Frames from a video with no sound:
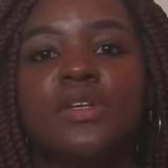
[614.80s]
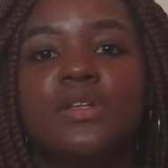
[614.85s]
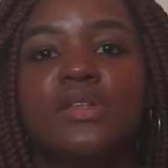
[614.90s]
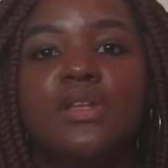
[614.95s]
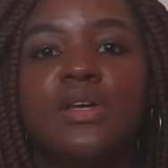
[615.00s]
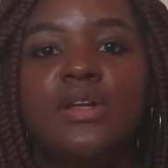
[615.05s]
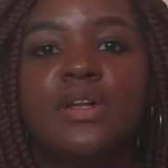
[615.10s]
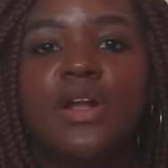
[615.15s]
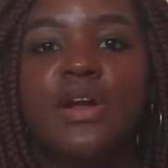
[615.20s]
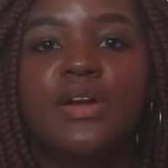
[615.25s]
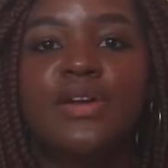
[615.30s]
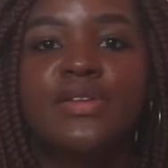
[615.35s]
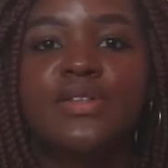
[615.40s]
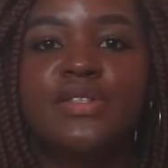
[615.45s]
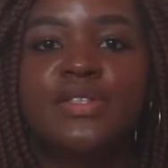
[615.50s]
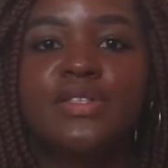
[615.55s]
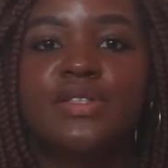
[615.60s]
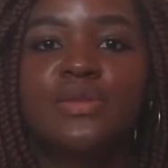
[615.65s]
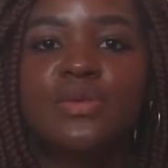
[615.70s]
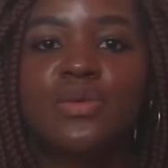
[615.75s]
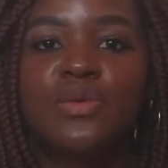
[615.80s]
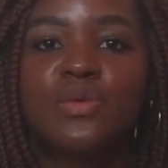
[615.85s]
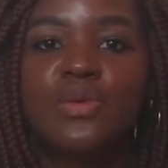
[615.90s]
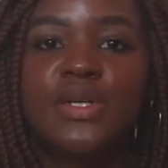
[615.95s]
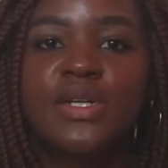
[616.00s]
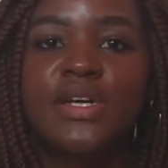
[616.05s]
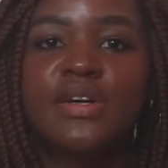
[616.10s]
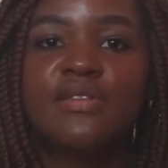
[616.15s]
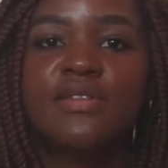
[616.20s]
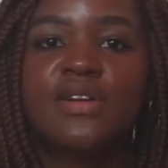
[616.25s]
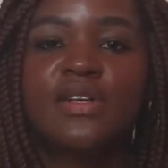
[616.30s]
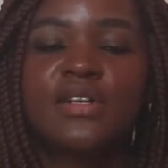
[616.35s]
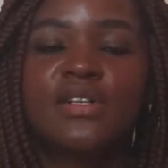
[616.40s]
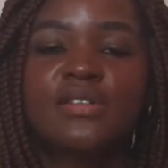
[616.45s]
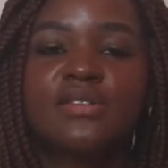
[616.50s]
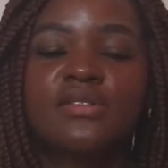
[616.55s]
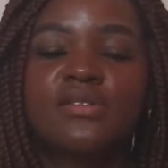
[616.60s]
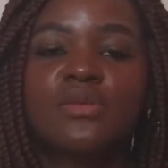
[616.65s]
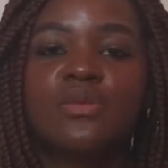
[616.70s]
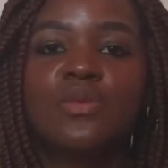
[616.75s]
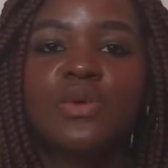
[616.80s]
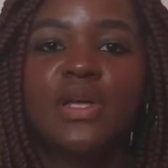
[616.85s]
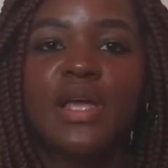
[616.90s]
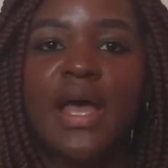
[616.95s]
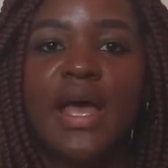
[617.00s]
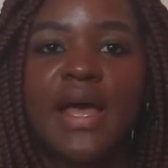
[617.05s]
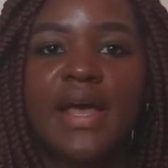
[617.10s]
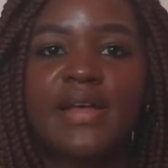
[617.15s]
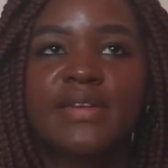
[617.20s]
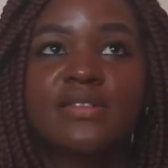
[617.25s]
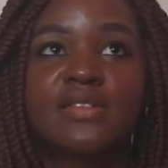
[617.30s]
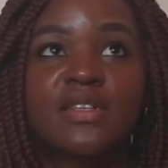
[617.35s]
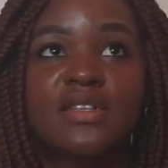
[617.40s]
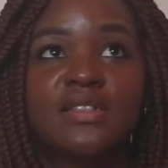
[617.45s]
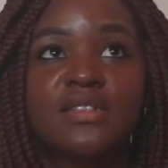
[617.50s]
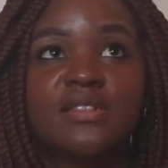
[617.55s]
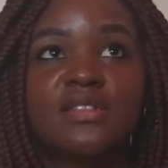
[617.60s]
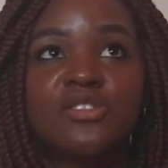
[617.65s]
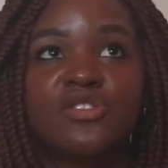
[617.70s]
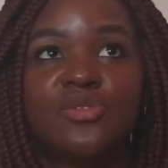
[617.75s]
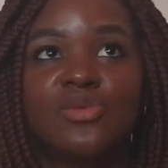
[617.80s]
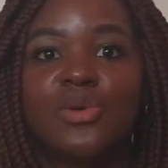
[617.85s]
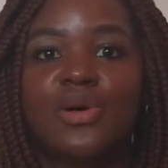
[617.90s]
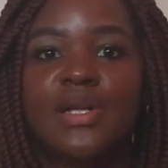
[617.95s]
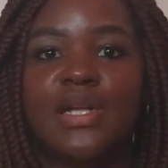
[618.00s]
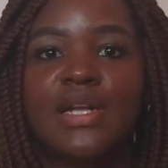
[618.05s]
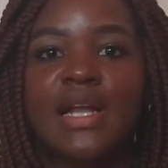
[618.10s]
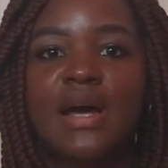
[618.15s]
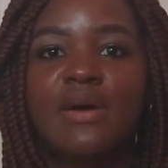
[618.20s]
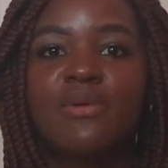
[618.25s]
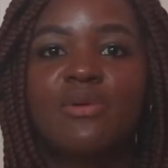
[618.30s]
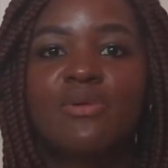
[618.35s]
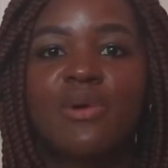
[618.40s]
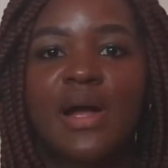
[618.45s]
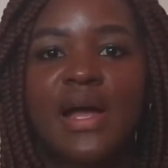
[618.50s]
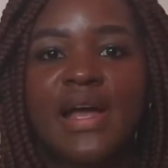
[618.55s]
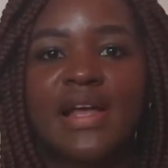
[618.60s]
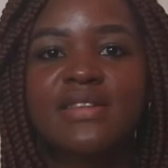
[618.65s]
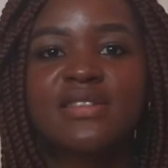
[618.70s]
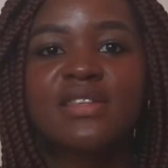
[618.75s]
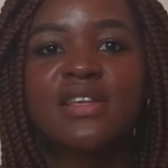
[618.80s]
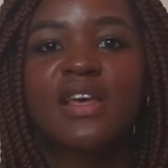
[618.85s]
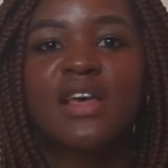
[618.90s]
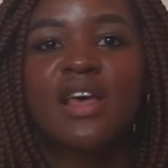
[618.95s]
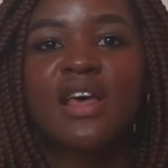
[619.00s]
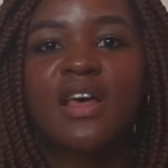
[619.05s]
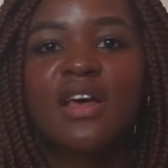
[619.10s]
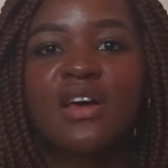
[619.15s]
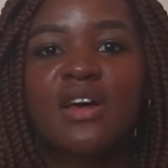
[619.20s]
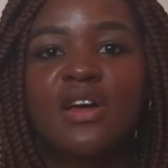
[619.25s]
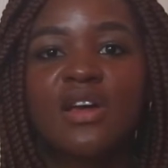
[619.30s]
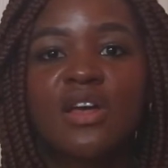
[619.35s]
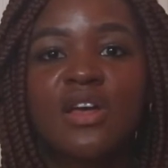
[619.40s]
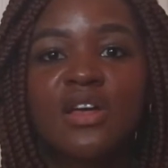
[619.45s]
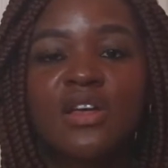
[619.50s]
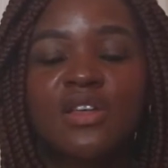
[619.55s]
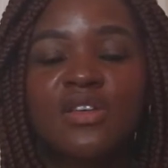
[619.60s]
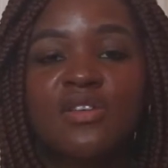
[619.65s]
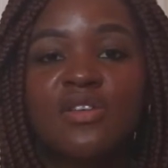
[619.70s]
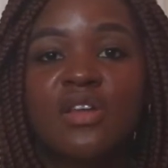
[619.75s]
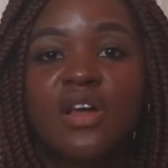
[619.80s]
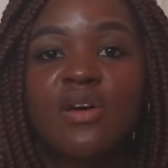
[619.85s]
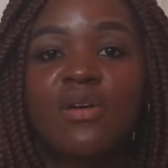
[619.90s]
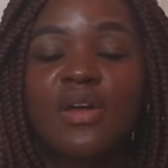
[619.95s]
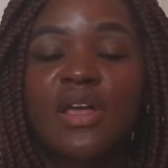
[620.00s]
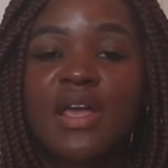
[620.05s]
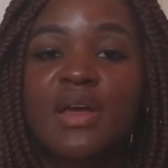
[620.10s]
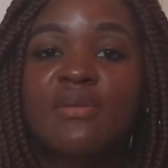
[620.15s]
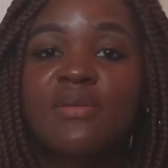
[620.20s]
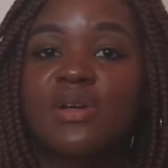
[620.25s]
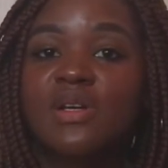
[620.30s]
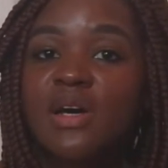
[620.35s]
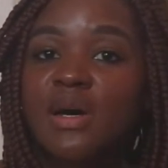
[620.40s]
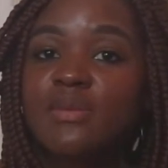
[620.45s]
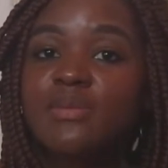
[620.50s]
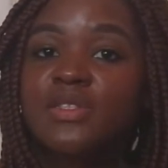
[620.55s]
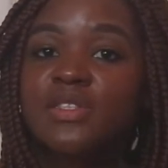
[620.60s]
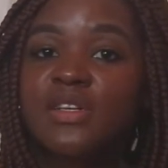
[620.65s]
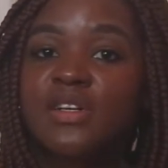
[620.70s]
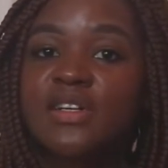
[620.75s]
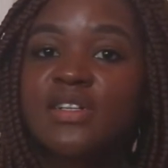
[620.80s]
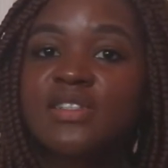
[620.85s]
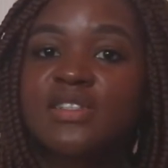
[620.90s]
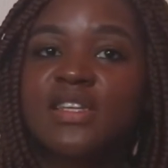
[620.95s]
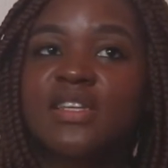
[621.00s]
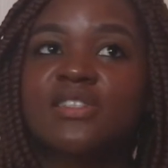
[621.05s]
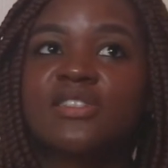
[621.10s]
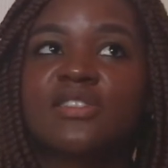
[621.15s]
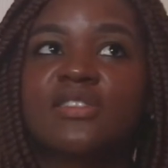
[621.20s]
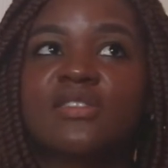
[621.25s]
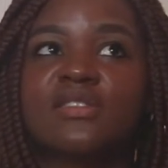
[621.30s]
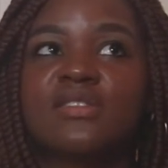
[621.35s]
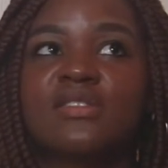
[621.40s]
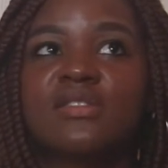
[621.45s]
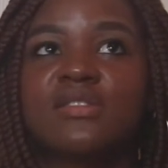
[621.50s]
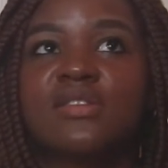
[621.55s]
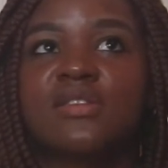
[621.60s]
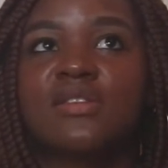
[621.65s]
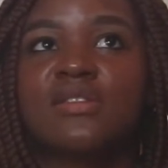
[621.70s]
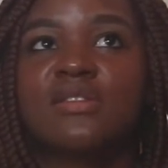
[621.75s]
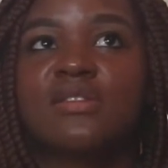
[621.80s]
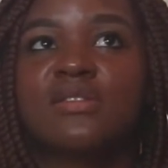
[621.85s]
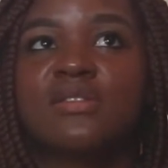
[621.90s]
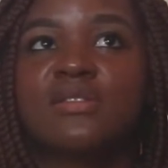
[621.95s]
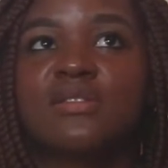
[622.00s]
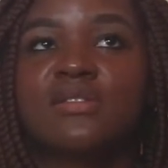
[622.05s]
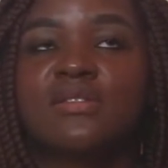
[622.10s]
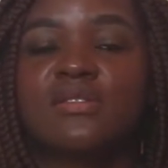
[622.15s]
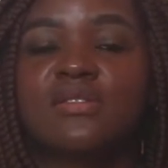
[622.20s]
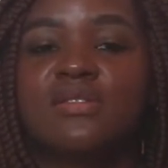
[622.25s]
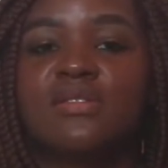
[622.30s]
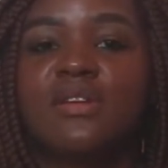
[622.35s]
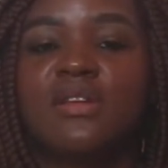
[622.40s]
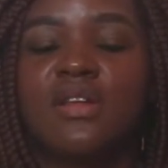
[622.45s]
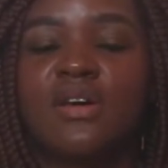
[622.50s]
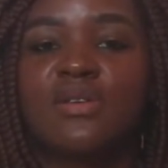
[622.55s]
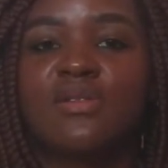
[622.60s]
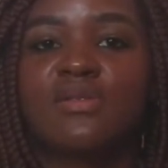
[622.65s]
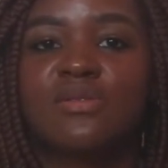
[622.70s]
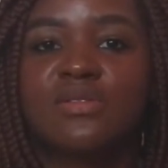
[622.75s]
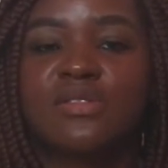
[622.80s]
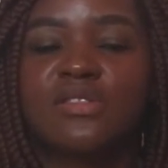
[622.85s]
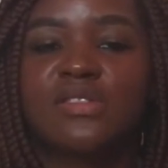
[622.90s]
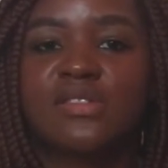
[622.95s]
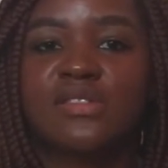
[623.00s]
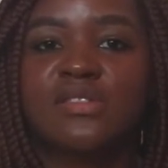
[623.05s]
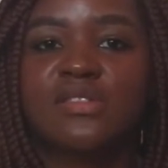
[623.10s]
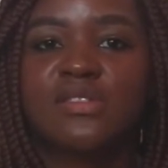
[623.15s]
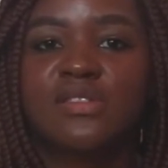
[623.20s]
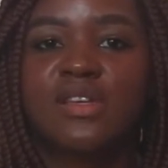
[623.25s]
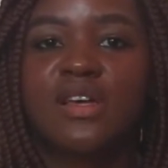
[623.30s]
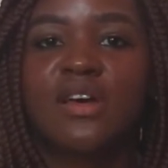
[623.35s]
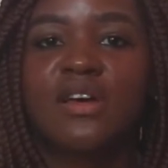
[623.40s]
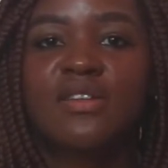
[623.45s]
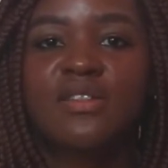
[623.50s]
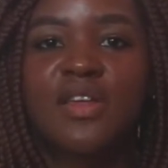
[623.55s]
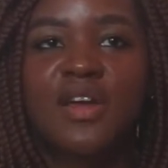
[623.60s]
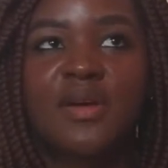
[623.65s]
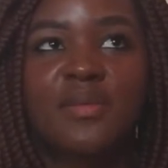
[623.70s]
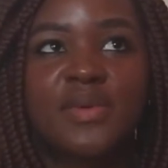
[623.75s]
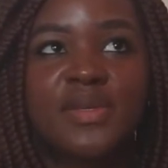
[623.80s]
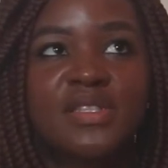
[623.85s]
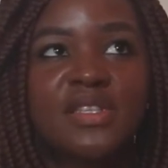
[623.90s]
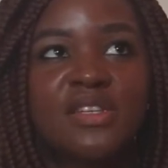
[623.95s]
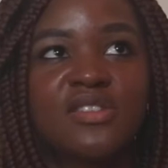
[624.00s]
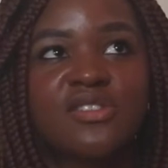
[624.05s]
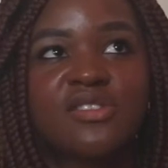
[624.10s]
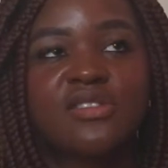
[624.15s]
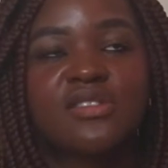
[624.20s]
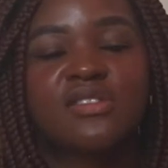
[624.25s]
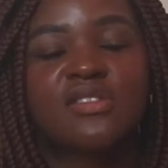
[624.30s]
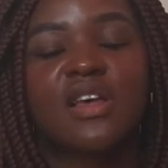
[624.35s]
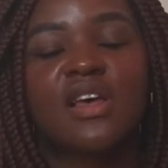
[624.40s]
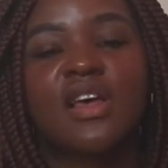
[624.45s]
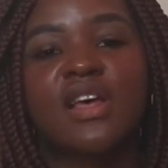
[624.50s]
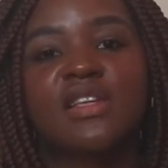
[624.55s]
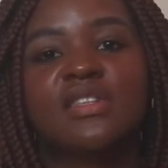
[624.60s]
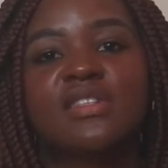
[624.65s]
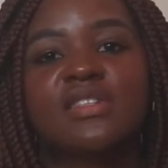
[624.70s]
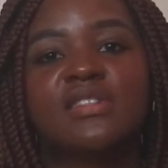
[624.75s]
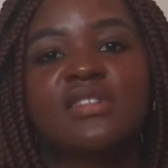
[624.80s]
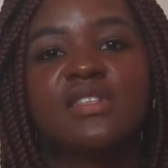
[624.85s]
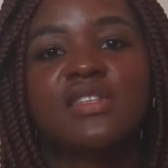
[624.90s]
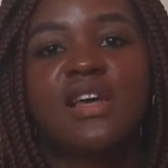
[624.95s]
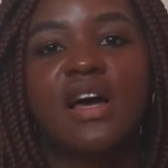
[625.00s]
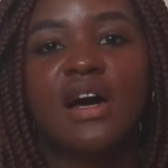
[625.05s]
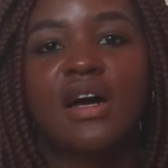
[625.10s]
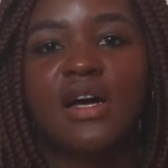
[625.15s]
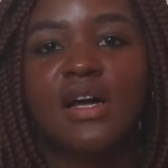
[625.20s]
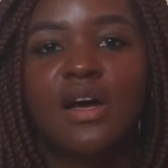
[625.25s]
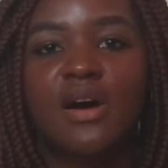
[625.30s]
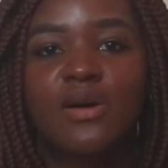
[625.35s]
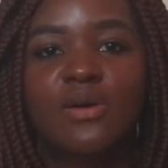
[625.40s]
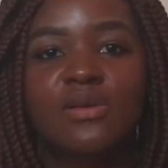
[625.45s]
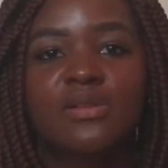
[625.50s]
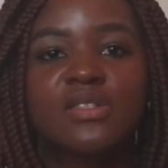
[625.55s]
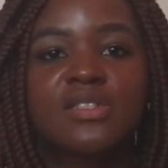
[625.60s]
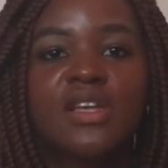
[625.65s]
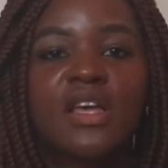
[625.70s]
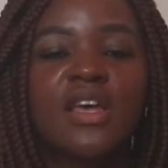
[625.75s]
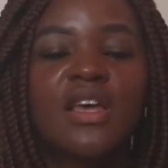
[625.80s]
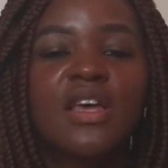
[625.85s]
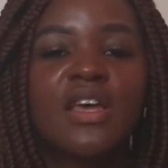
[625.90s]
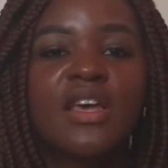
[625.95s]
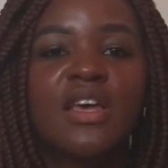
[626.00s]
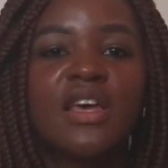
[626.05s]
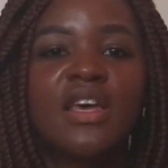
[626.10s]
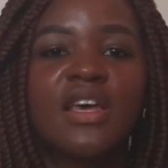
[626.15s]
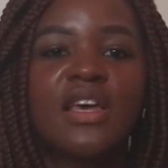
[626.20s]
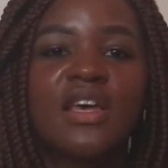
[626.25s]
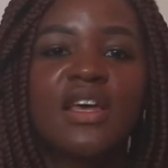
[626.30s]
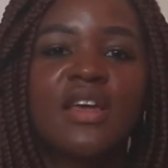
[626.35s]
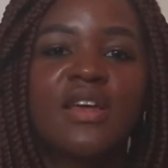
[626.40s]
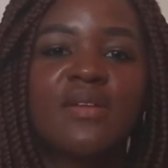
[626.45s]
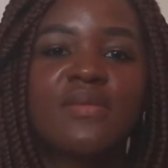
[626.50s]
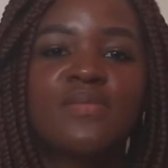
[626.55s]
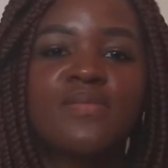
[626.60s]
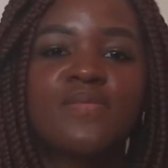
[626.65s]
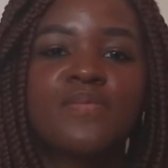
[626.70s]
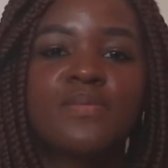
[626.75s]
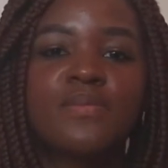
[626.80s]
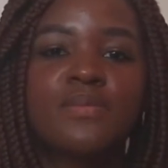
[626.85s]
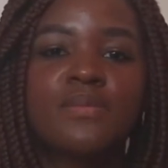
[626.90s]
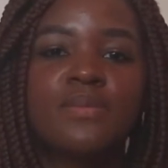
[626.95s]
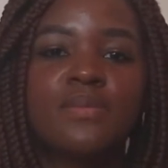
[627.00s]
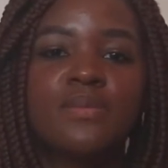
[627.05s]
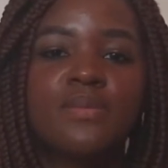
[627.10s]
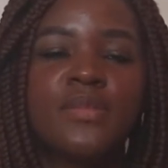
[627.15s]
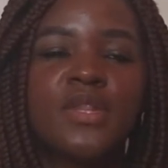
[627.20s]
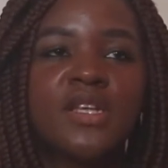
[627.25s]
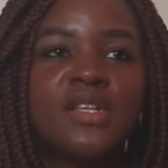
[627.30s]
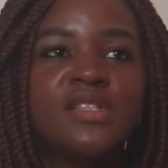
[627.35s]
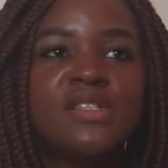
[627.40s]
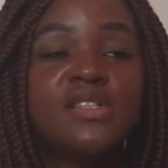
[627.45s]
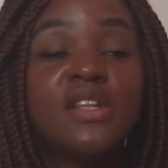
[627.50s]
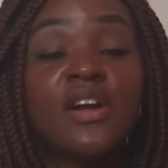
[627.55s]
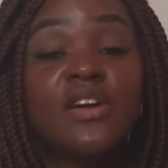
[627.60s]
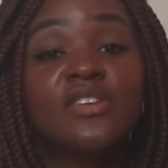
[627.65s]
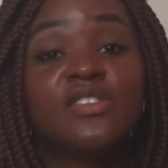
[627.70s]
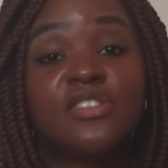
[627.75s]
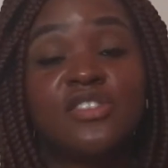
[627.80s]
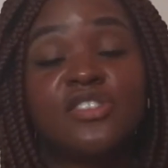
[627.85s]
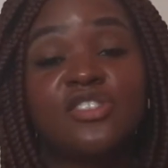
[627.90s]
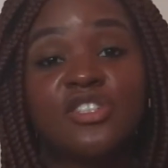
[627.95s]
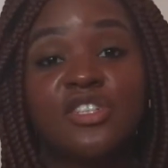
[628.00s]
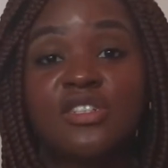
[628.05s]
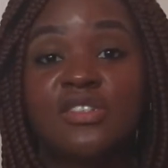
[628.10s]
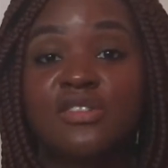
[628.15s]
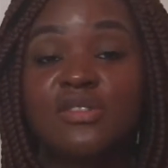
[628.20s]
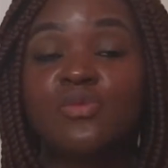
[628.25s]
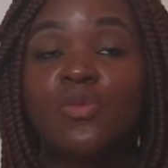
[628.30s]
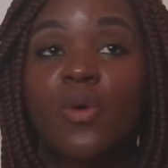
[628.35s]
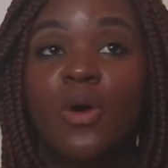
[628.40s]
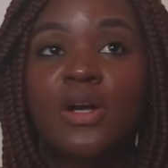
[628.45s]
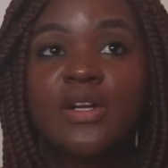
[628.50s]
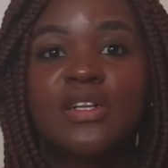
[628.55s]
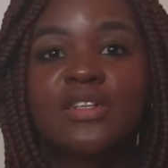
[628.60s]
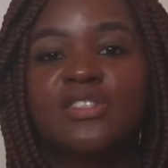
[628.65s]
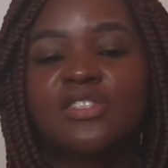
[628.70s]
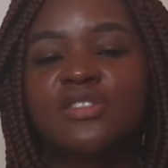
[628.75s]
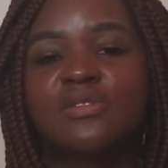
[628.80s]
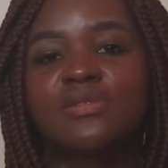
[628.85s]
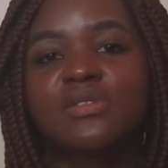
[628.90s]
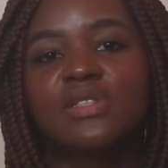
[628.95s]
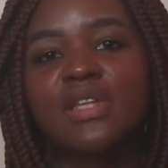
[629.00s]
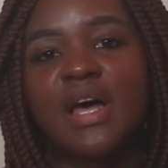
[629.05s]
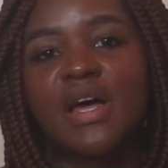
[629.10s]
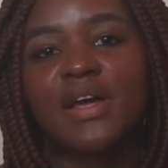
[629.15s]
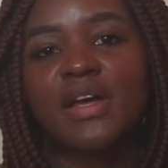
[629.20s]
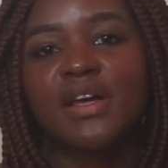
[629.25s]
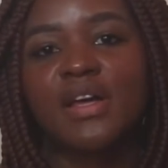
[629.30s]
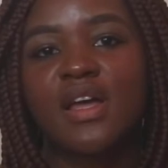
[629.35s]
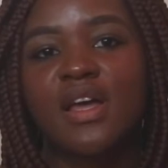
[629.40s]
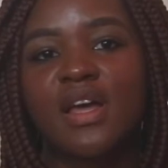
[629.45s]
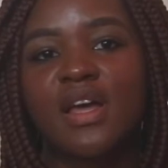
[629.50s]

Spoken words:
the nurse, whenever we asked, because Jawan and I, we were asked, can we come to her sessions to her therapy sessions to see how it goes. And the nurse, she warned us, she was like,